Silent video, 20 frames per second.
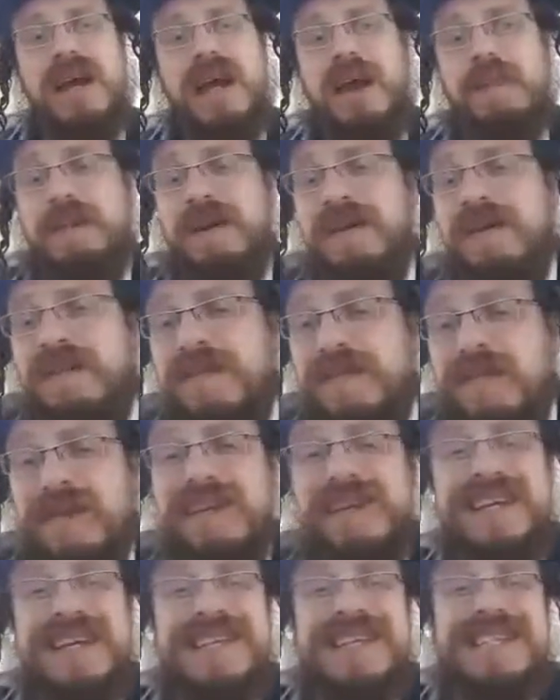and
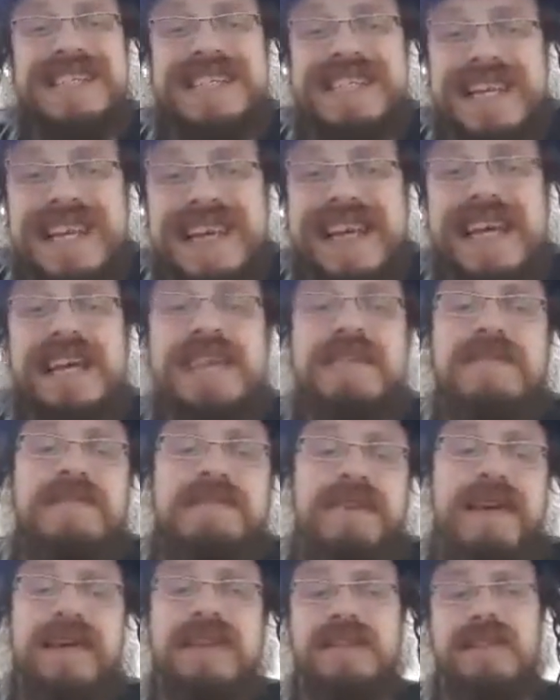metaphorically seeing the
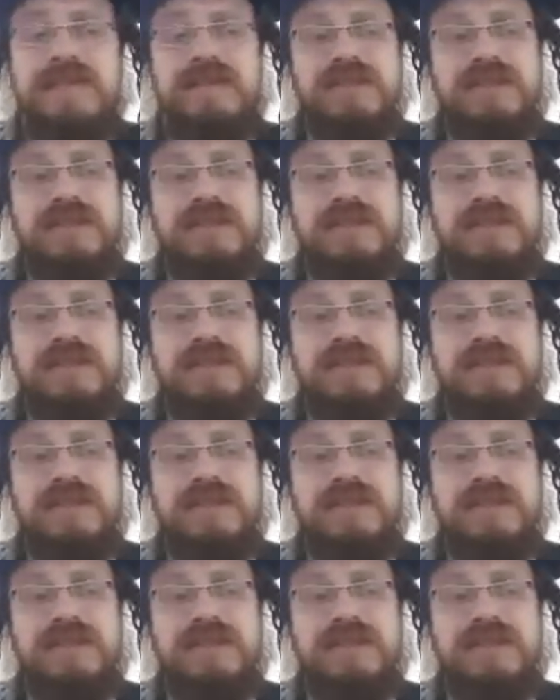face of